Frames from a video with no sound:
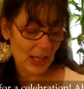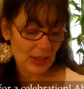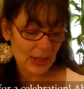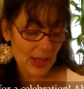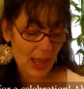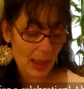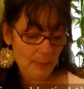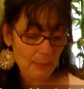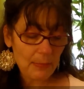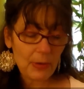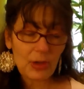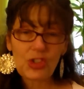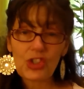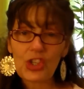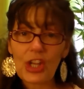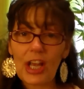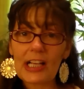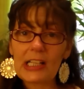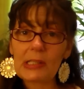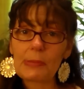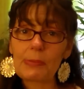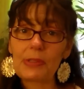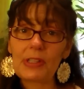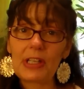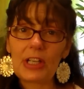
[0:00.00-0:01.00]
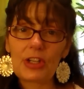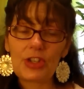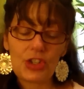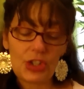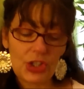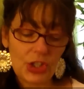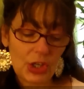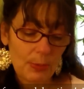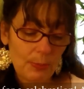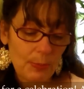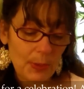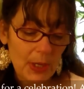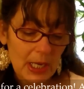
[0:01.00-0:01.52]
Not much explanation
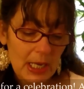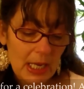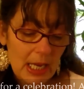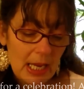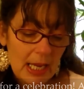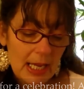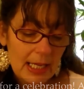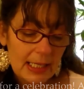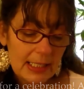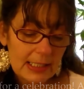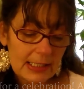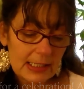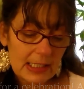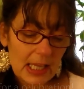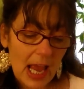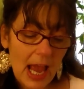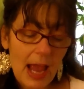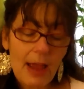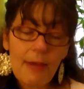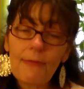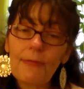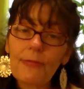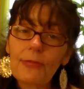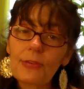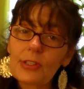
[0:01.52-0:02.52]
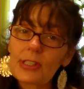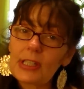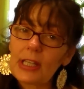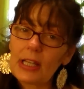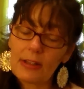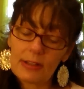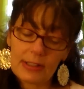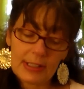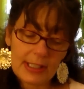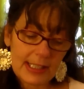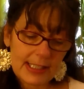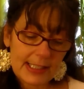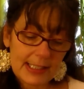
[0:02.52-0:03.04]
there, but it's time
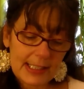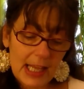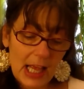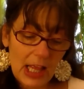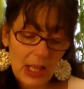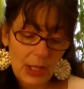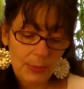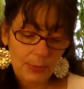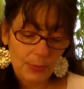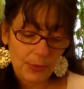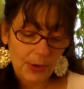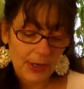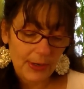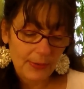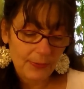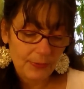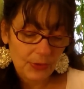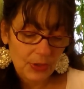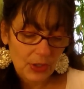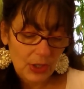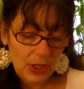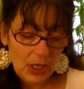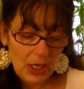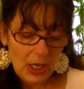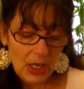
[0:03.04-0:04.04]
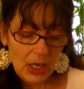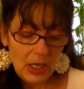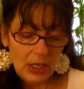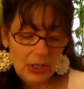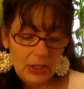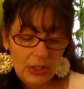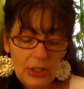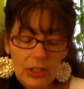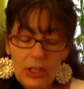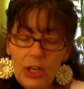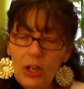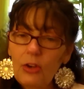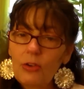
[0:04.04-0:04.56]
to celebrate.
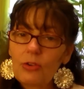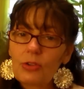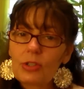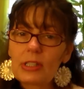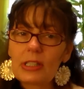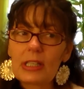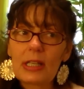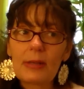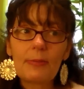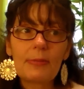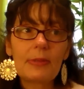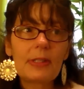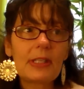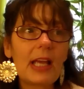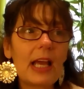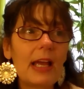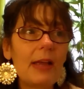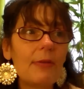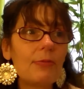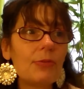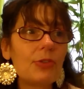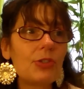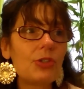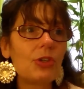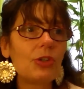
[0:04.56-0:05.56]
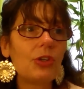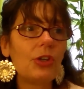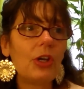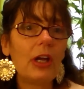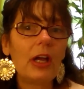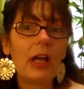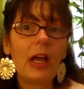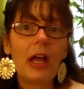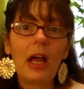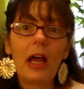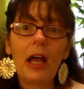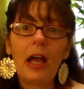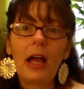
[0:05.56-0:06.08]
You know, sometimes
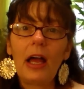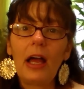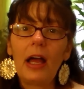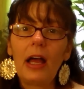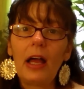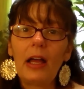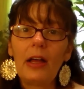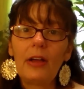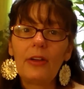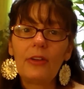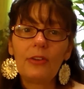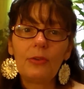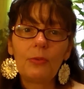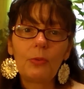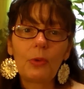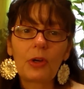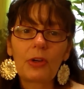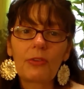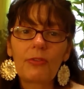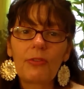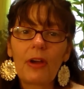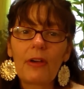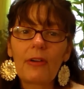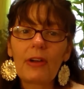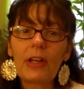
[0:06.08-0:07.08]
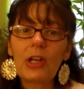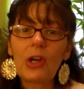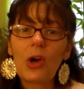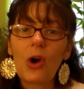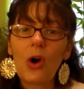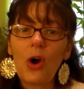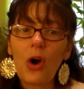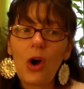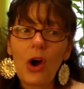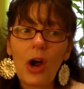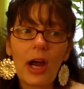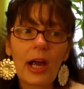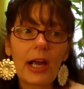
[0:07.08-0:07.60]
you work very
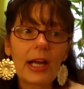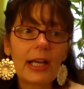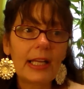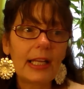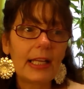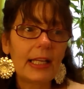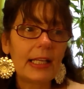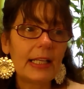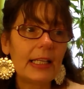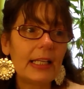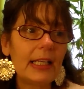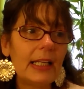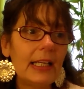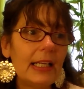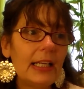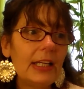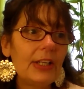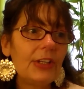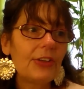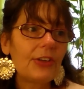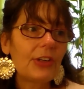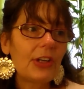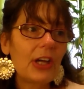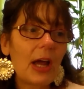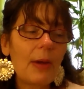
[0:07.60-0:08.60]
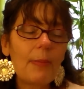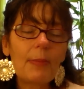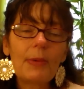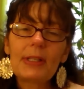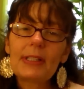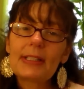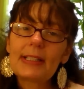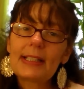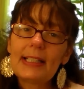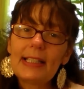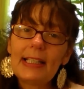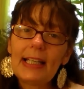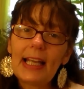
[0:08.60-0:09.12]
hard and you're coming
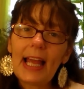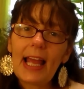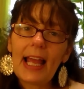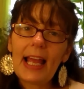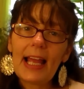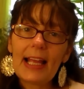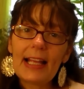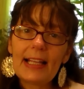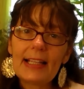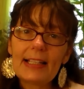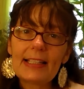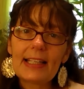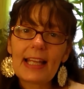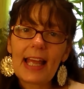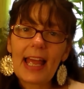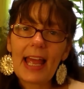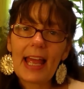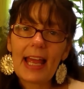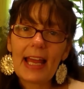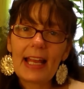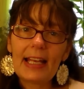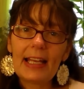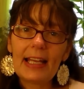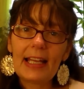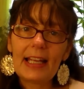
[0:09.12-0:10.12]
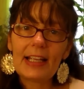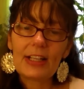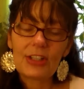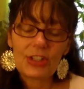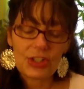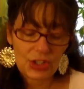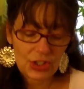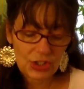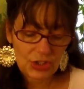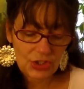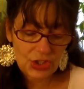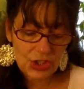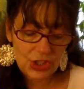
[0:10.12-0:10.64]
to the end, and
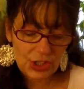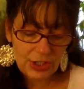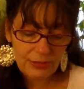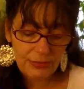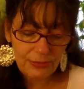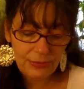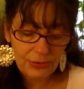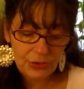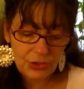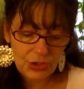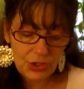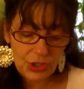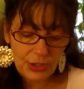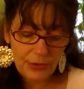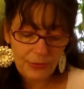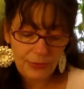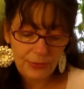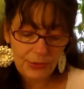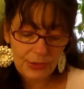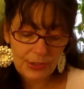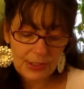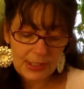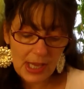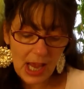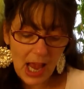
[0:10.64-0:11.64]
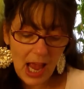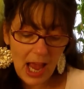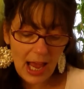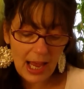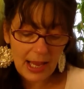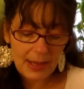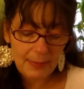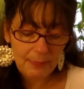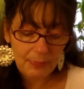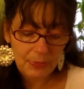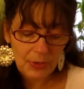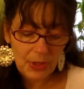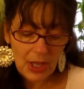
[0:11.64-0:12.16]
it's a cheerful, cheerful
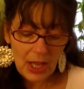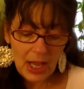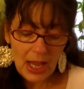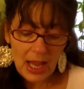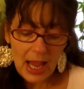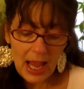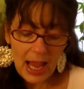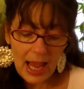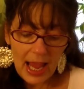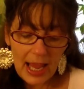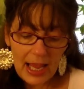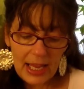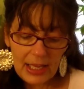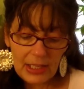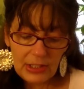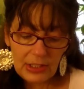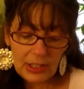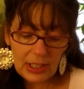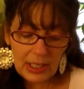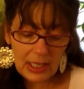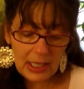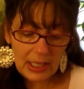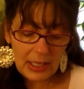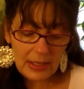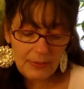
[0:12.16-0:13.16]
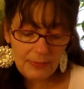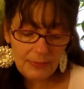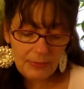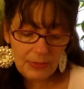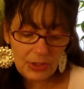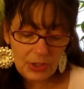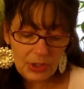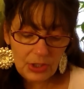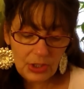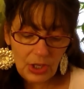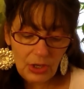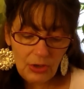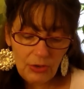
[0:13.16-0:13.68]
time. And,
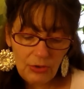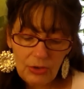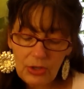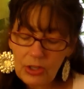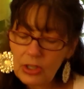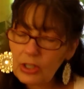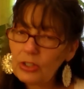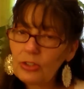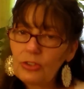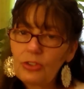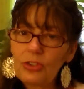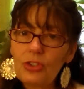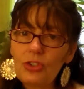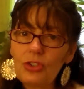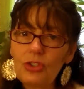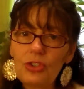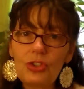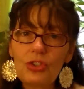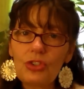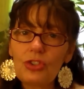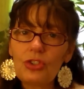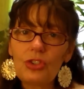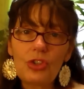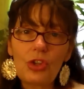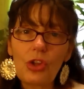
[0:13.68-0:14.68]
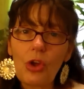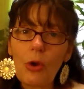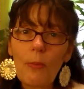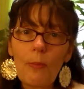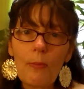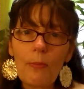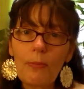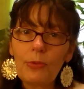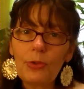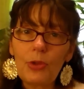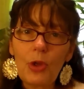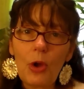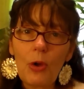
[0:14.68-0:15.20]
you know, you don't